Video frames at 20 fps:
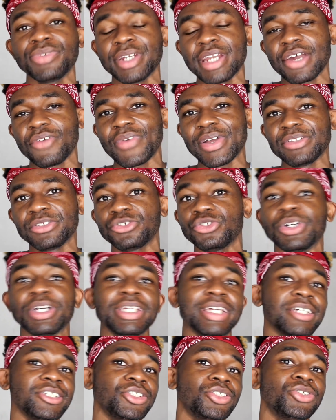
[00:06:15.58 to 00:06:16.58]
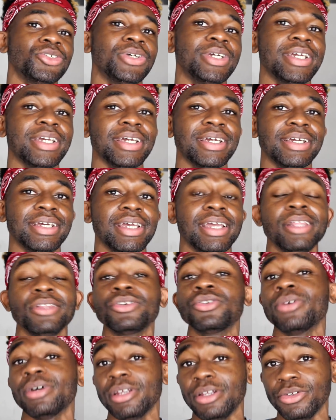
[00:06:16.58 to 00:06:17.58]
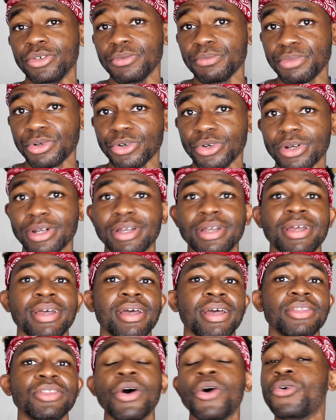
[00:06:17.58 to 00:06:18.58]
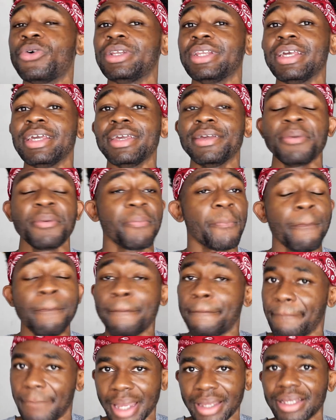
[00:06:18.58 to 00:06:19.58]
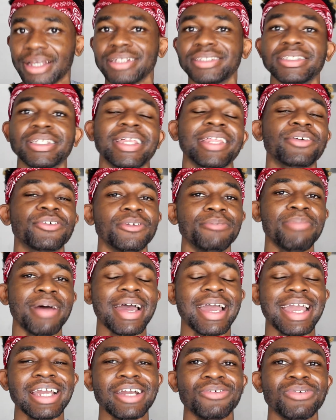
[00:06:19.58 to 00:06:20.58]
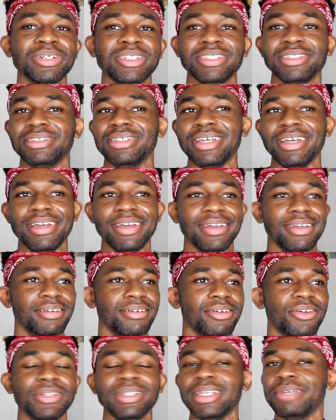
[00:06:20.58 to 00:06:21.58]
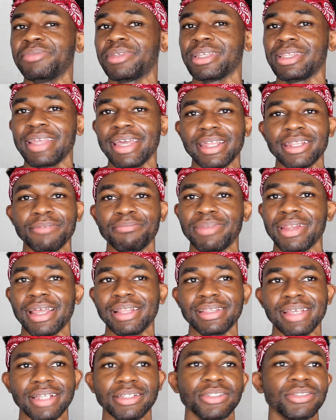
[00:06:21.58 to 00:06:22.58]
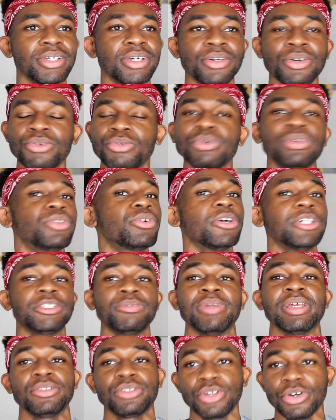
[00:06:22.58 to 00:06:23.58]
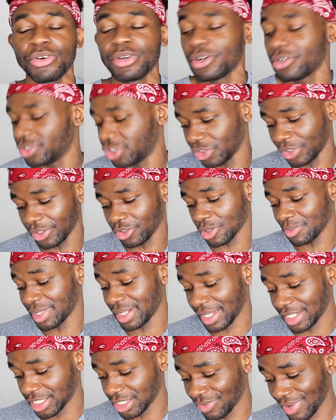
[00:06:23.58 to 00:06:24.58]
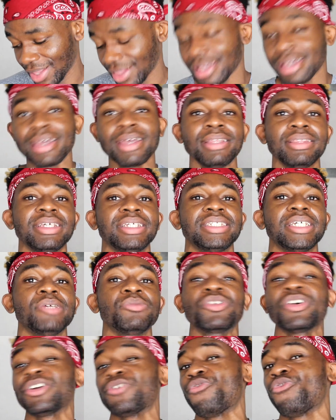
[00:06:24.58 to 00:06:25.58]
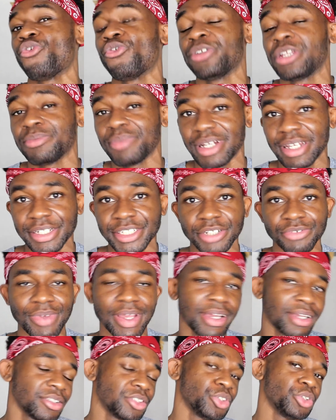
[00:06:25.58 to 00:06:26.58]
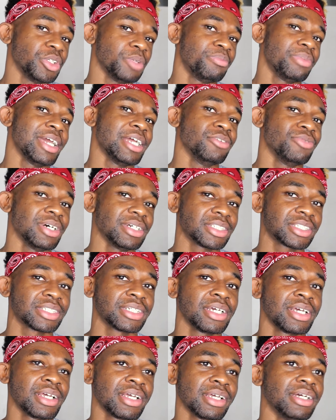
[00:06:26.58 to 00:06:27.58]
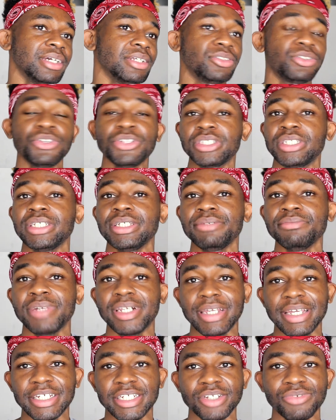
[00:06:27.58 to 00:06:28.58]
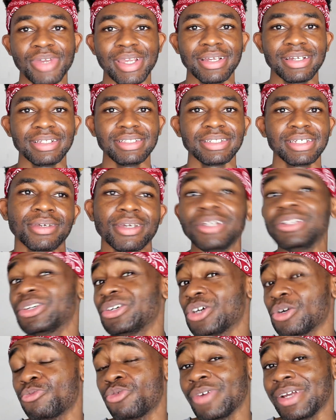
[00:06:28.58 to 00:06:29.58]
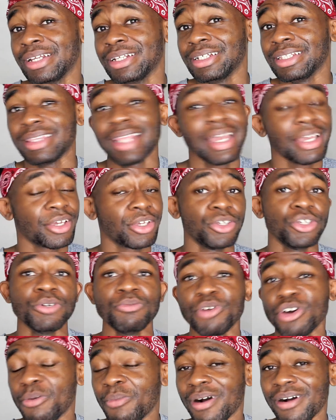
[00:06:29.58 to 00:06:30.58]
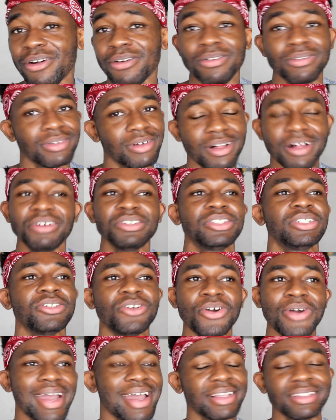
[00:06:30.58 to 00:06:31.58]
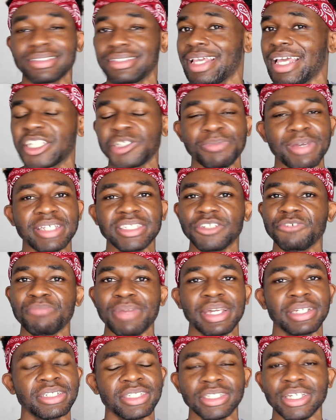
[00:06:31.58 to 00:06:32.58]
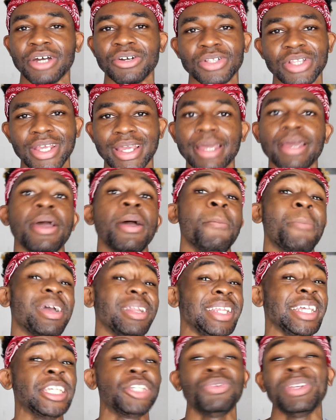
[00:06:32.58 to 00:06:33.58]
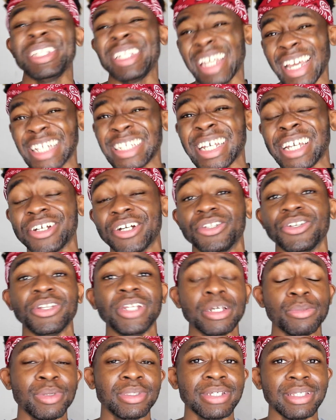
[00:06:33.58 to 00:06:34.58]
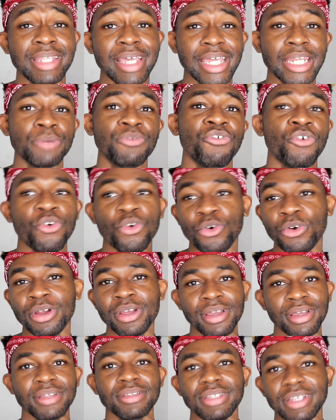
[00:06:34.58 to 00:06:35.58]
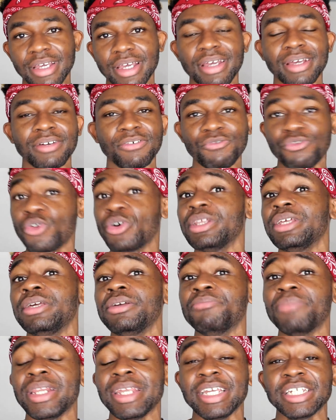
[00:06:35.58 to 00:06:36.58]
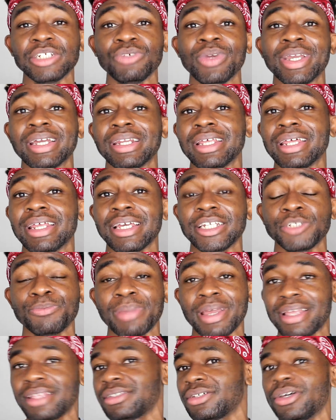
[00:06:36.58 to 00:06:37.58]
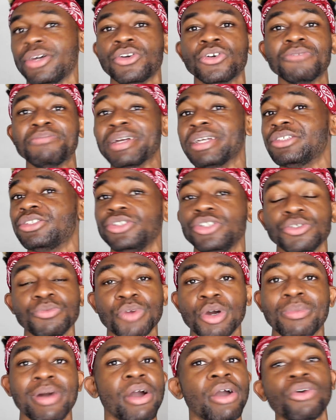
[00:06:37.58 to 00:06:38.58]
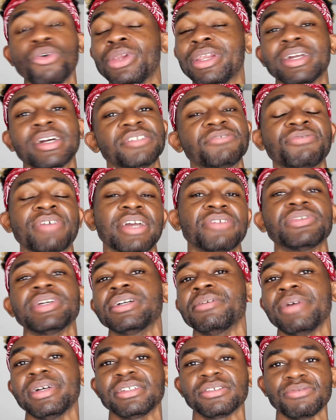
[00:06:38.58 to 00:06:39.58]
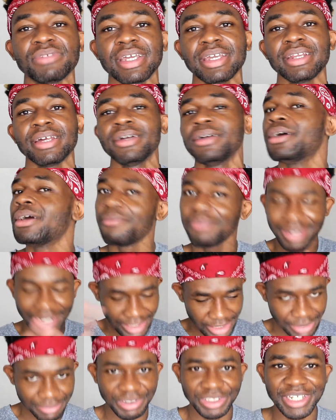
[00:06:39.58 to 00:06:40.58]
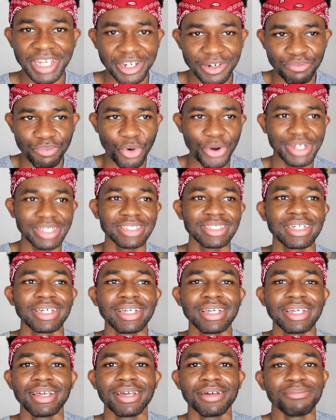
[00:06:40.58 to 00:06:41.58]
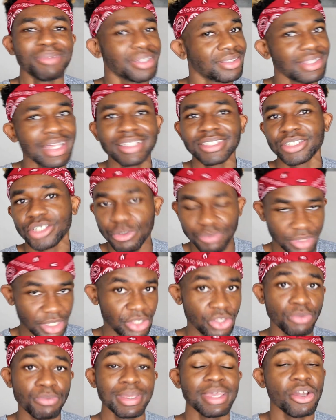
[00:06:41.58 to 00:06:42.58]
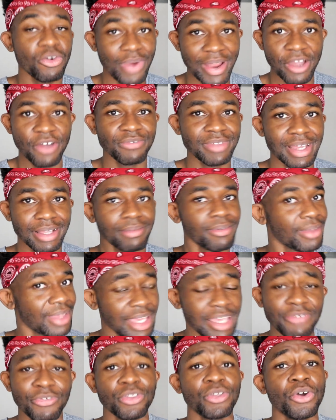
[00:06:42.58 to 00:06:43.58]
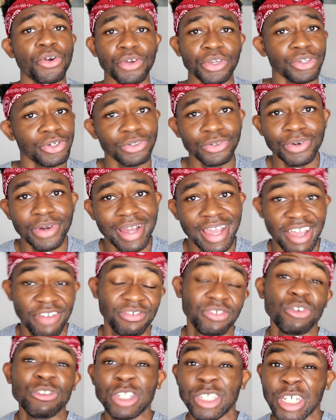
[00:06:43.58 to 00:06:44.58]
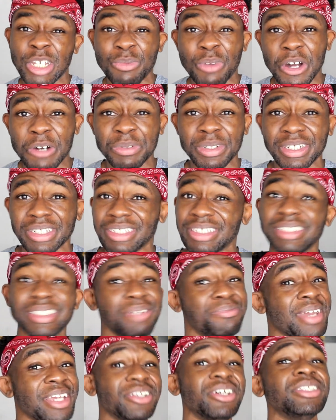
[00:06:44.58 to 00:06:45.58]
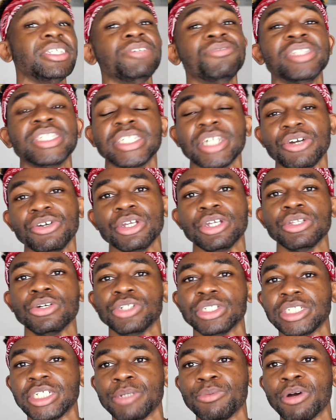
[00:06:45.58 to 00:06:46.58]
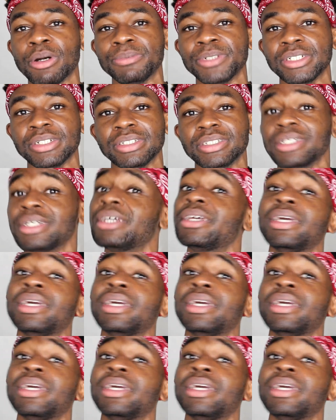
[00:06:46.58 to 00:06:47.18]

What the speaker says: when I went to a Yes store here in Kuala Lumpur, the only package that I could buy was the unlimited data plan that would cost me in total, so in combination with the SIM card, 40 Malaysian ringgit, so the plan was 30 Malaysian ringgit. Another operator like Mobile also had expensive packages out there, but at least with Yes I got unlimited data for the 40 Malaysian ringgit that I spent. Compared to Mobile I only got 5 GB of data, but that's beside the point. But that's something to be aware of, that even though you have those cheap options, they may not even sell you those cheap options.